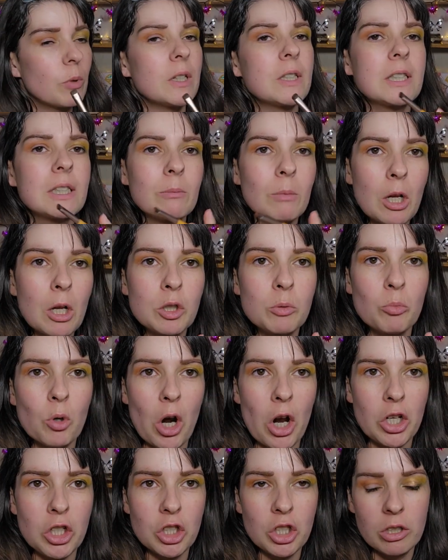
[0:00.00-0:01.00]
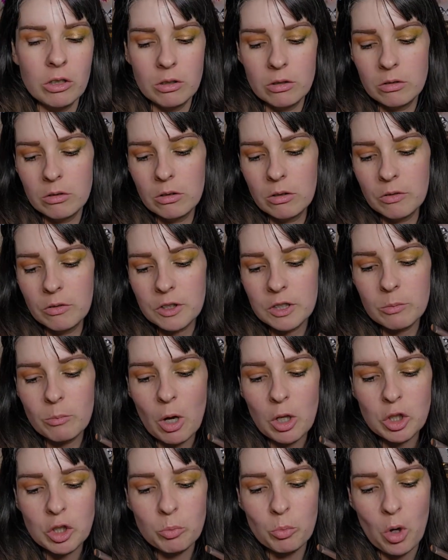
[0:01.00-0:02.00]
my smudge brush.
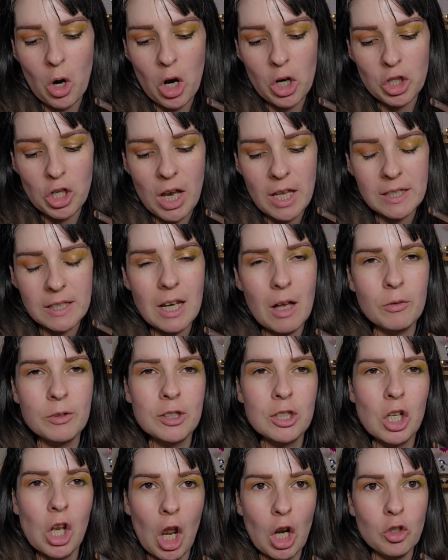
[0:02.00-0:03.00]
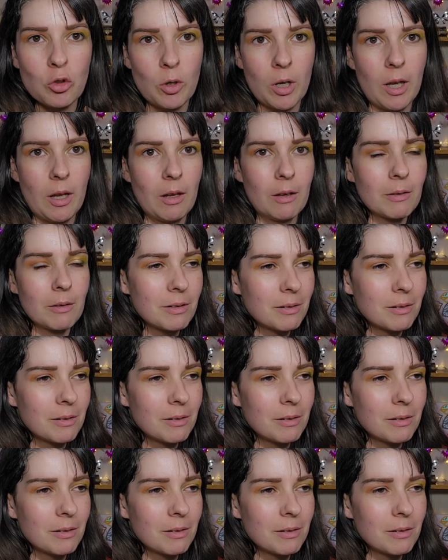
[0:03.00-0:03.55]
Smudge brush has now sludge on it.